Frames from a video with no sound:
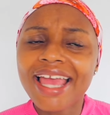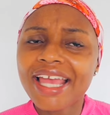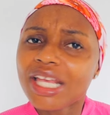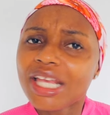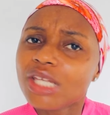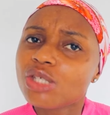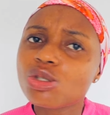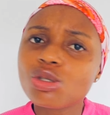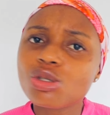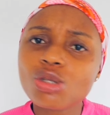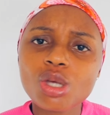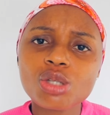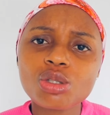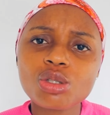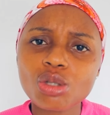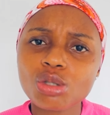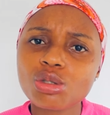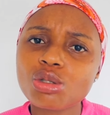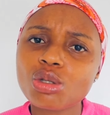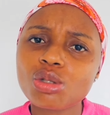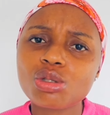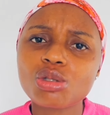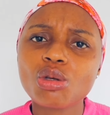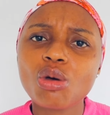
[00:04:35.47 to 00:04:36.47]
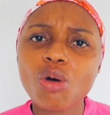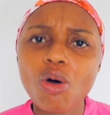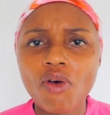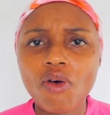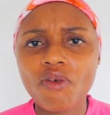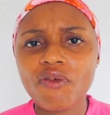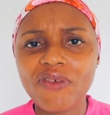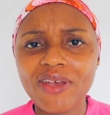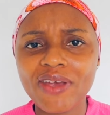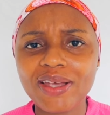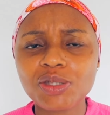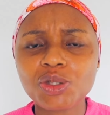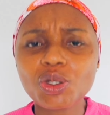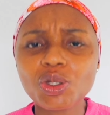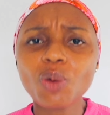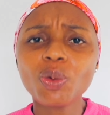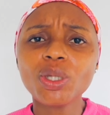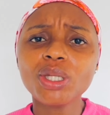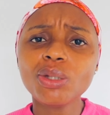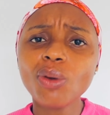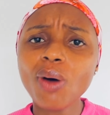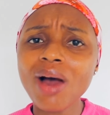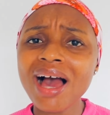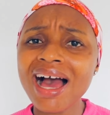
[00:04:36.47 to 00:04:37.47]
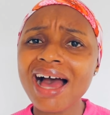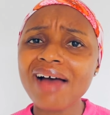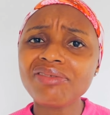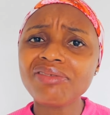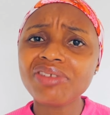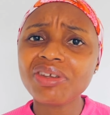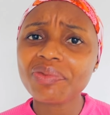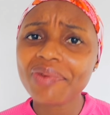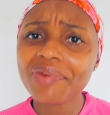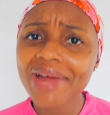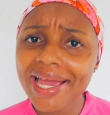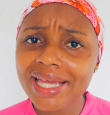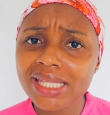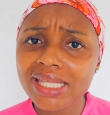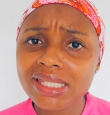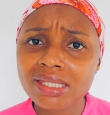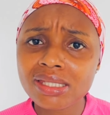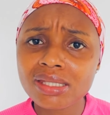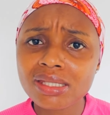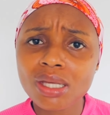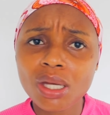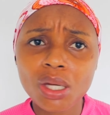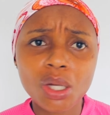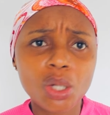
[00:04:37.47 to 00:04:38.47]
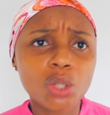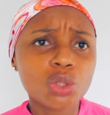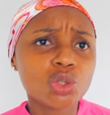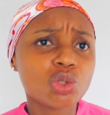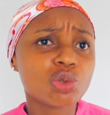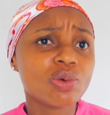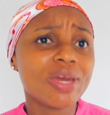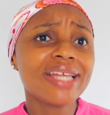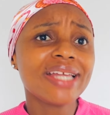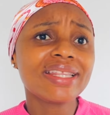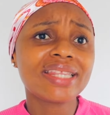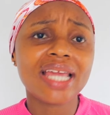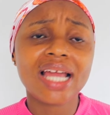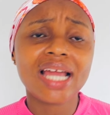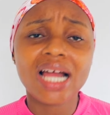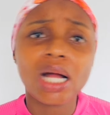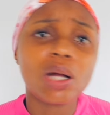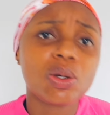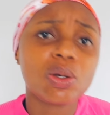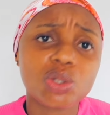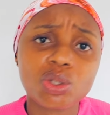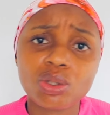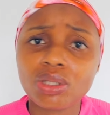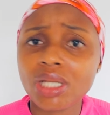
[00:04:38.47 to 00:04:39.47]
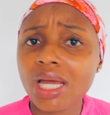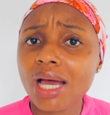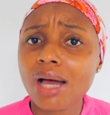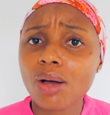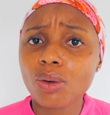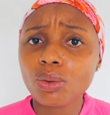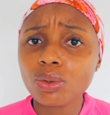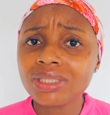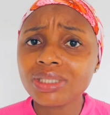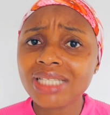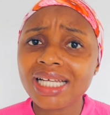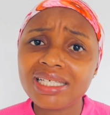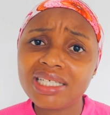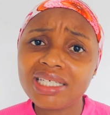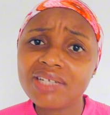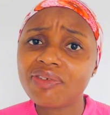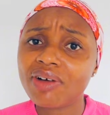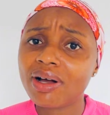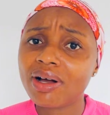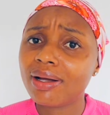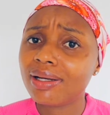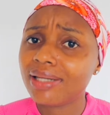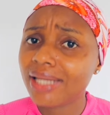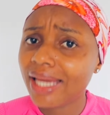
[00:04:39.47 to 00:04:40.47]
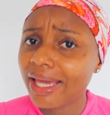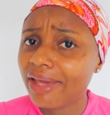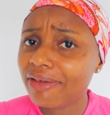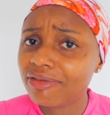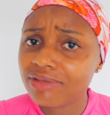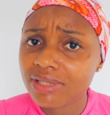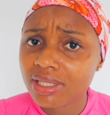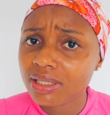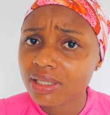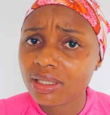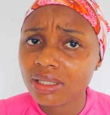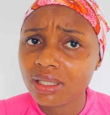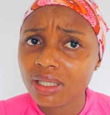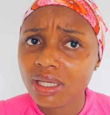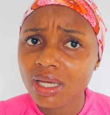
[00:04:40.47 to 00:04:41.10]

It's so unfair. So we don't have the right to rent a house on our own and live our lives.